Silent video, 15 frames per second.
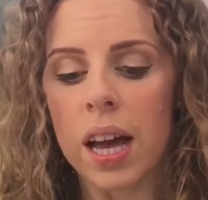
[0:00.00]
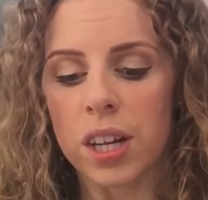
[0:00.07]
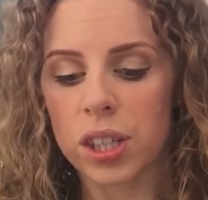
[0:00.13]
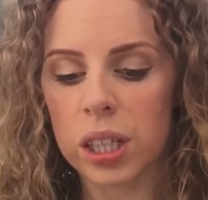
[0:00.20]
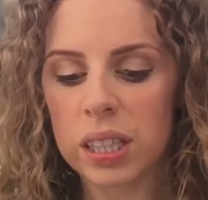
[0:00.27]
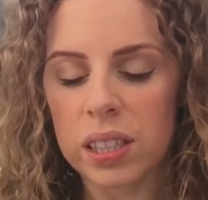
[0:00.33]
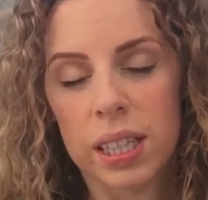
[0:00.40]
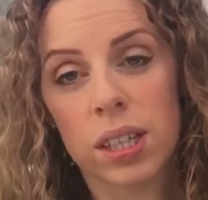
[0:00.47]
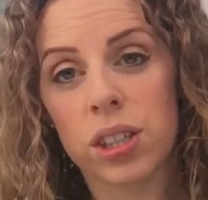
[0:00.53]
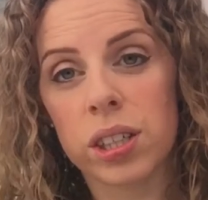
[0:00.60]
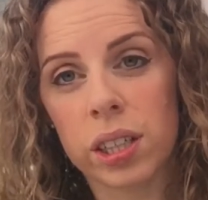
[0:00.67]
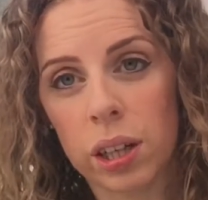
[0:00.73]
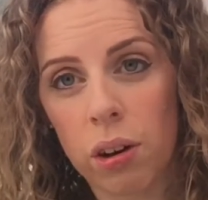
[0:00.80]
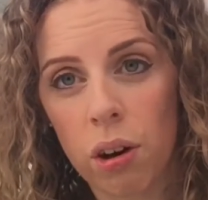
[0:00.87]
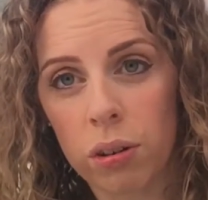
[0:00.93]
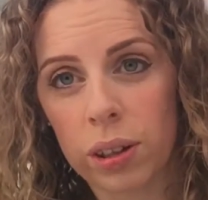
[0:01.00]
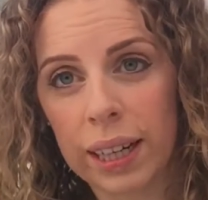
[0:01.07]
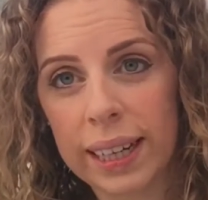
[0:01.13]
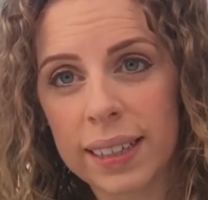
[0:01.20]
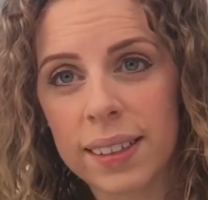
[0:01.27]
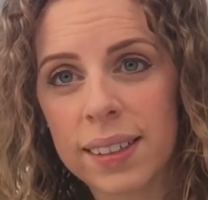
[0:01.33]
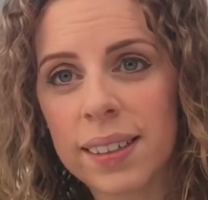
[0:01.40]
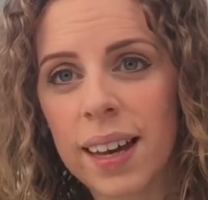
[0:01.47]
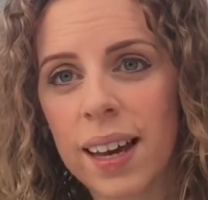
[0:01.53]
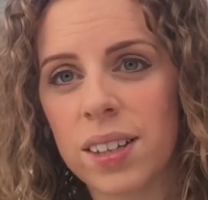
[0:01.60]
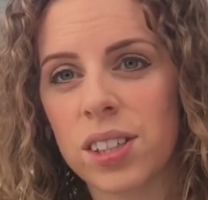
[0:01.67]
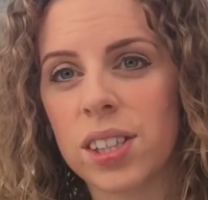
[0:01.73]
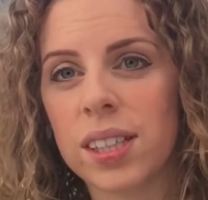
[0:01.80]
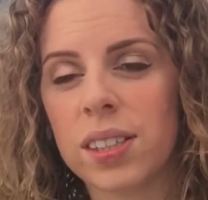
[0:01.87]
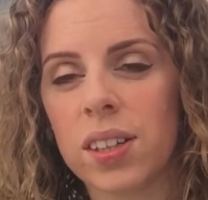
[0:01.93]
She stitches a lot on linen,
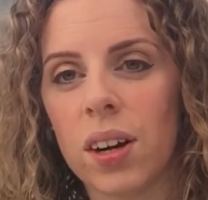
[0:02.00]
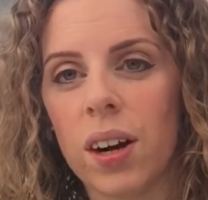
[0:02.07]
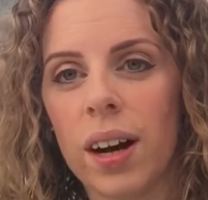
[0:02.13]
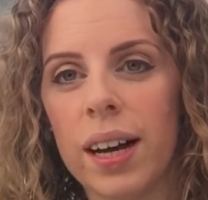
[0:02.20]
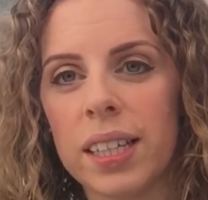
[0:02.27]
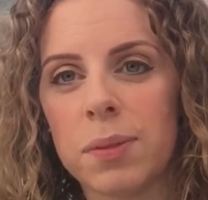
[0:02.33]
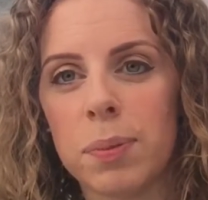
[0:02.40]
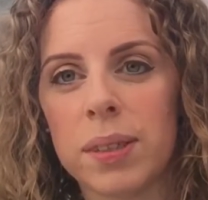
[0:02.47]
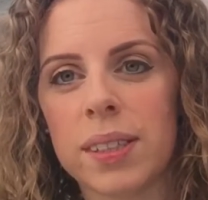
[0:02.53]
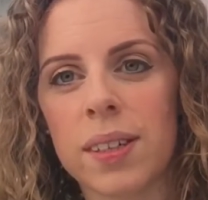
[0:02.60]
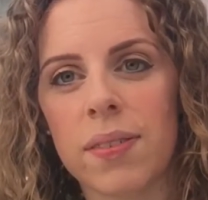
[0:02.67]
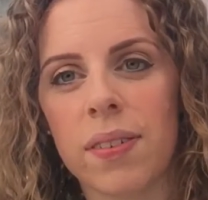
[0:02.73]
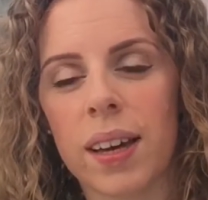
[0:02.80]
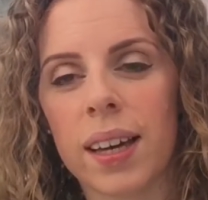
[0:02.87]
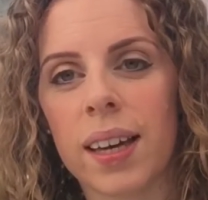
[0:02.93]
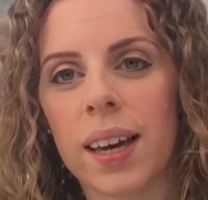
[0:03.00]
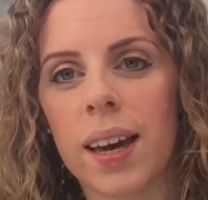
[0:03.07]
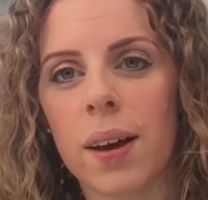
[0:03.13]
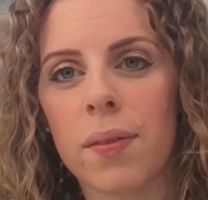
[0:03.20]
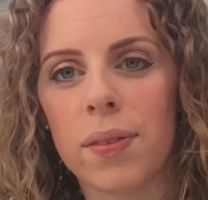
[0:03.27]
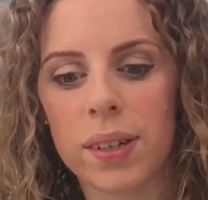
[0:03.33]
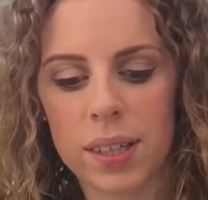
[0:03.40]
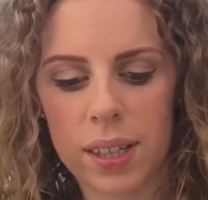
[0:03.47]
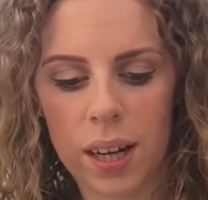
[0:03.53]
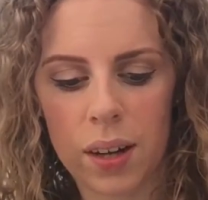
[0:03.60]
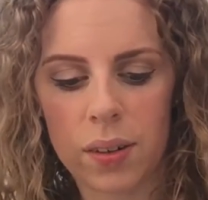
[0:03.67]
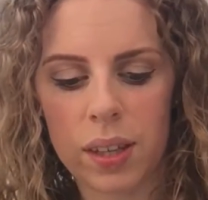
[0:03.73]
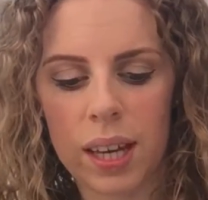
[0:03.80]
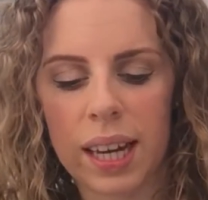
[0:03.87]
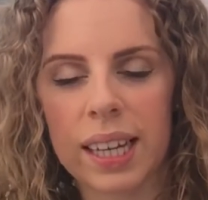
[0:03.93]
and she's got a specific
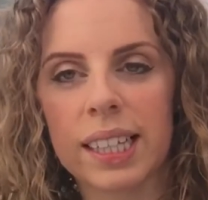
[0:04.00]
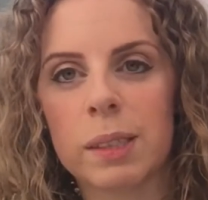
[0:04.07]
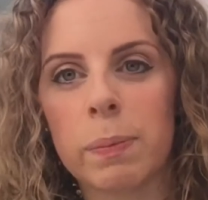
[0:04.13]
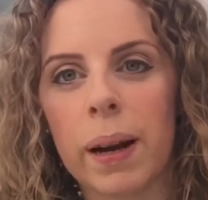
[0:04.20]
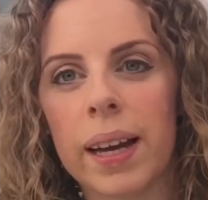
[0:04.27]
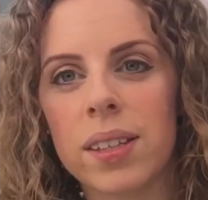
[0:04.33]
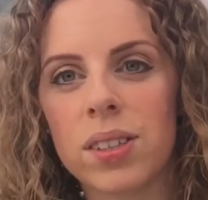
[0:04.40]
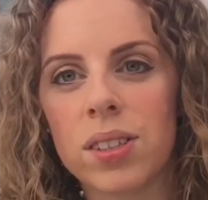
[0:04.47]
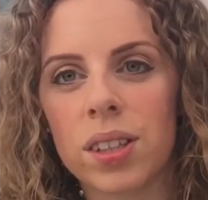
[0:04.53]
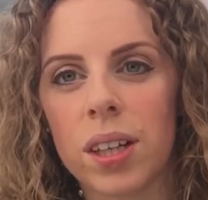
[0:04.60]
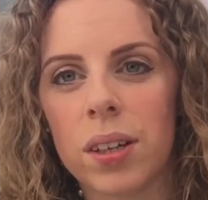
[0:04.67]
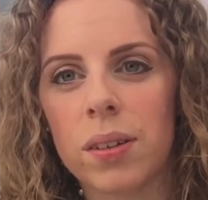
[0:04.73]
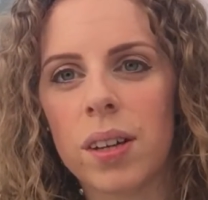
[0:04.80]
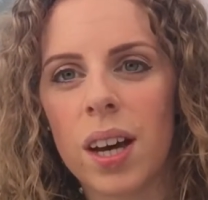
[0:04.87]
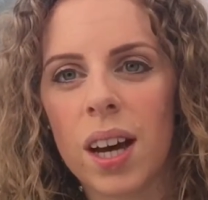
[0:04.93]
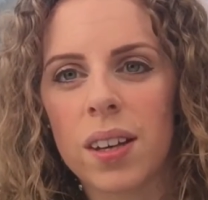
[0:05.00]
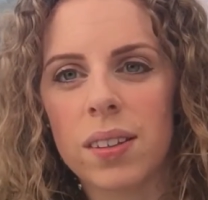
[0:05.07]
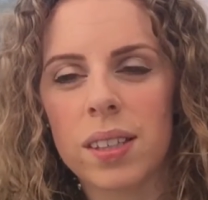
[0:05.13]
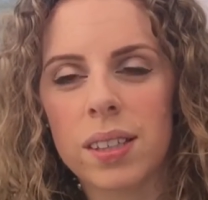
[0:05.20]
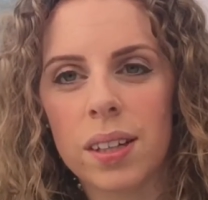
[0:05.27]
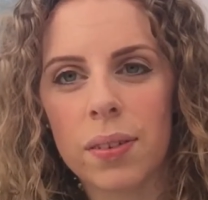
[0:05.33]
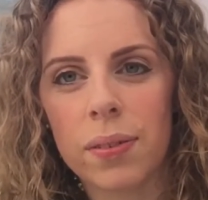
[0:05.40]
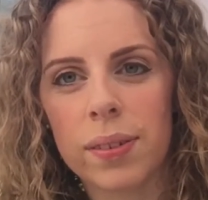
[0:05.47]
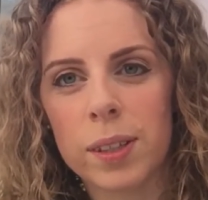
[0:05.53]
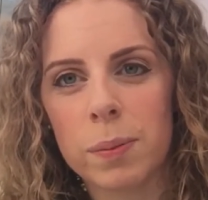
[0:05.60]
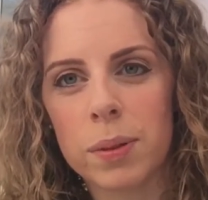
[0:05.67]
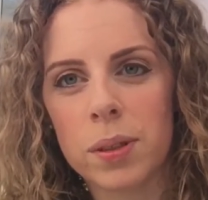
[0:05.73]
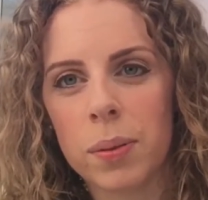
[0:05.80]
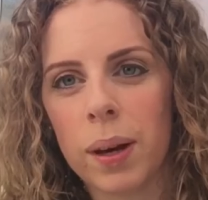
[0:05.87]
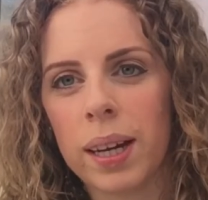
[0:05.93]
video that explains to you the difference
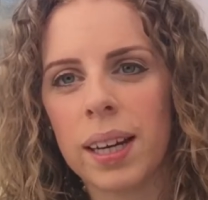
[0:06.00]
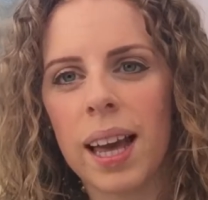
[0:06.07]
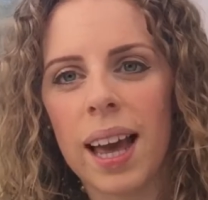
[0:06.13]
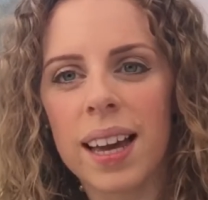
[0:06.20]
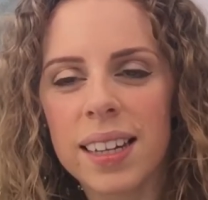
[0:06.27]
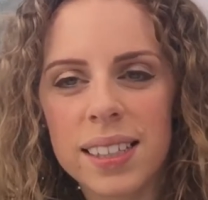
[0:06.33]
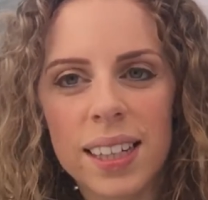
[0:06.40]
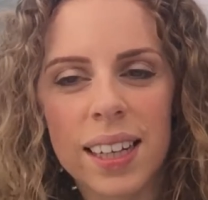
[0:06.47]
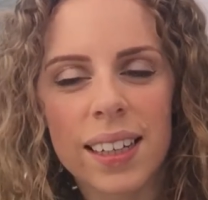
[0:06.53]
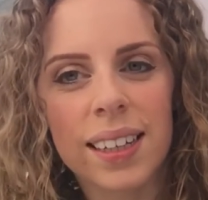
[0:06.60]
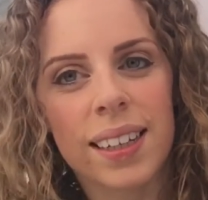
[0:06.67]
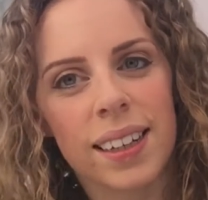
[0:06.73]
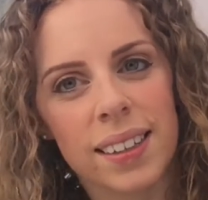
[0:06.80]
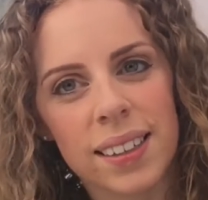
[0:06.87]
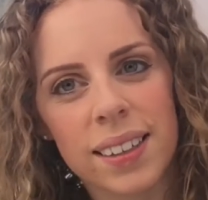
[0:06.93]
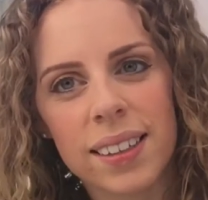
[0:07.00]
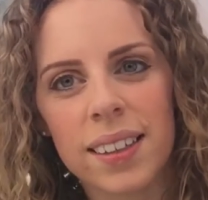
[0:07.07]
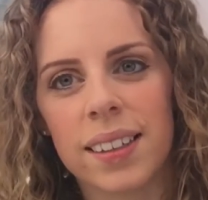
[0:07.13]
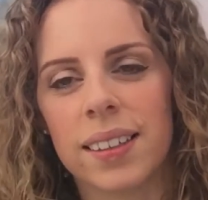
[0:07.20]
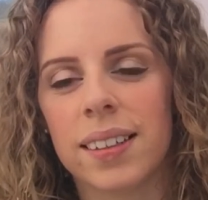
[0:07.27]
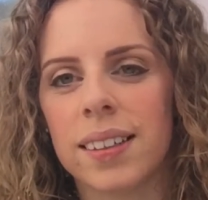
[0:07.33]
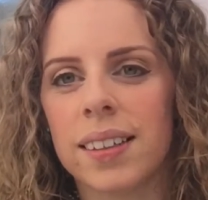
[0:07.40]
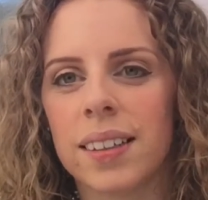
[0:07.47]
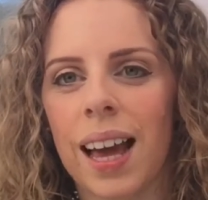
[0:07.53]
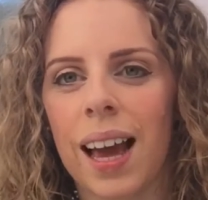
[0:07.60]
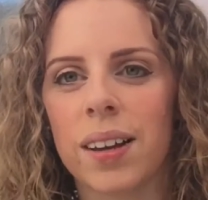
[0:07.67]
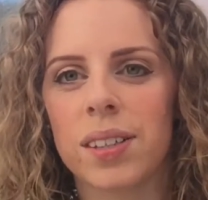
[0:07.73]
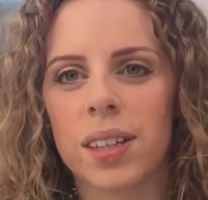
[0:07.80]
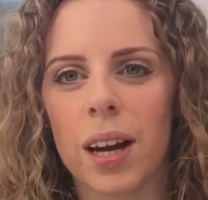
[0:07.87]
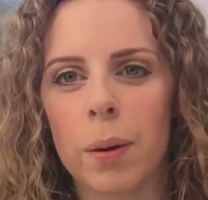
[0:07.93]
between Aida and linen and
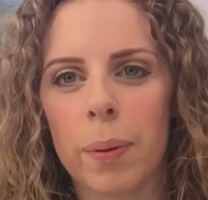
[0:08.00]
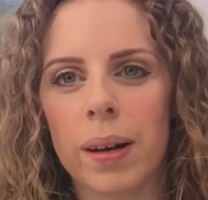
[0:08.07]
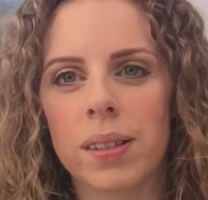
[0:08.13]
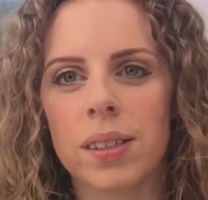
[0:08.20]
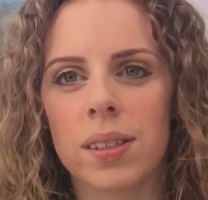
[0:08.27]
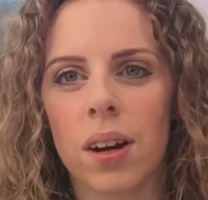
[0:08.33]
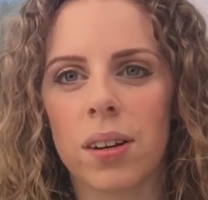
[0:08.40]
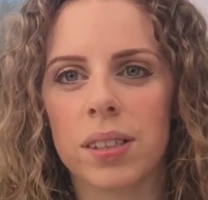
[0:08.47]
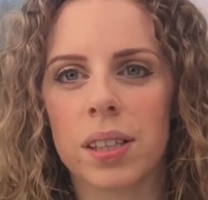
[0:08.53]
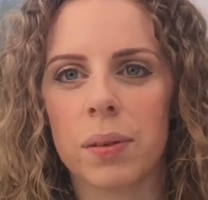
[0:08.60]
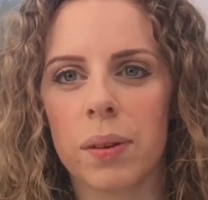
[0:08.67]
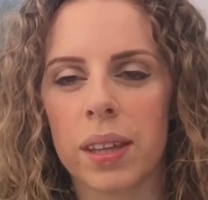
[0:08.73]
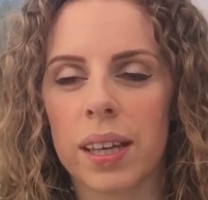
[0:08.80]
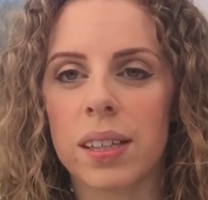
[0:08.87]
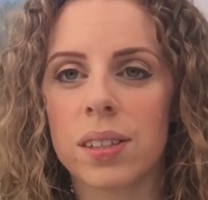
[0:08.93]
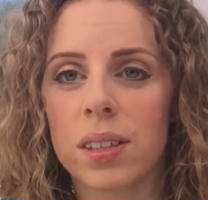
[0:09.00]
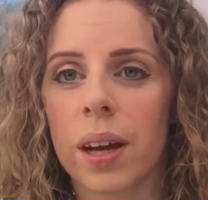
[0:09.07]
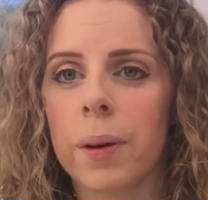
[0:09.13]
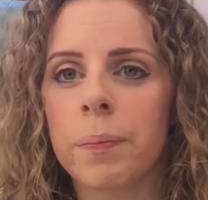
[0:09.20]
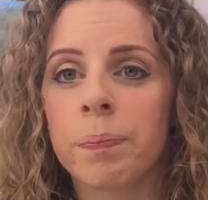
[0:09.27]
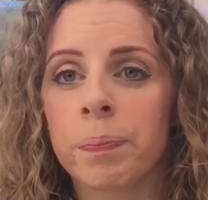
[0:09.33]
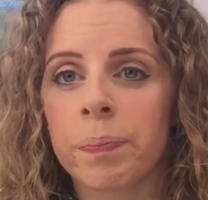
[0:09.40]
how to go about starting with it. So